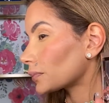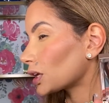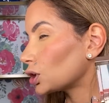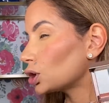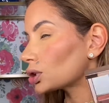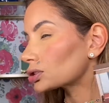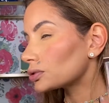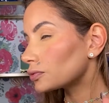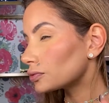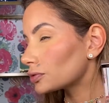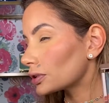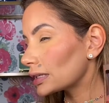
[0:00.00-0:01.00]
looked
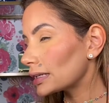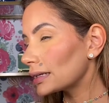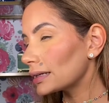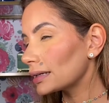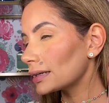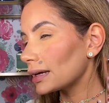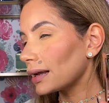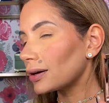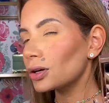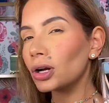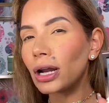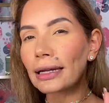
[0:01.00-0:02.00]
really, I
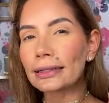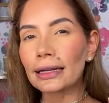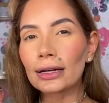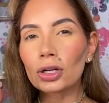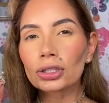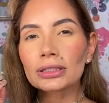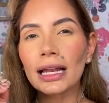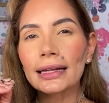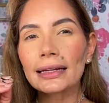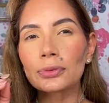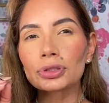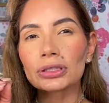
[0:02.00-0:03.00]
don't know, like it looked like
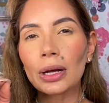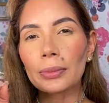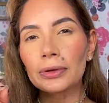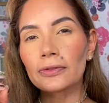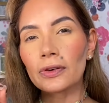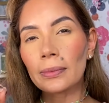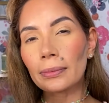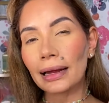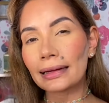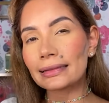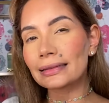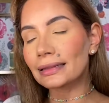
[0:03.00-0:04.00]
it was coming from
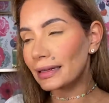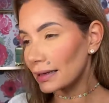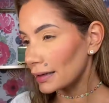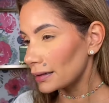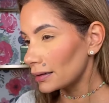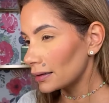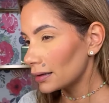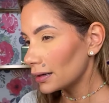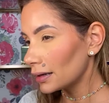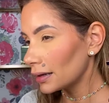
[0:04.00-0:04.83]
my skin.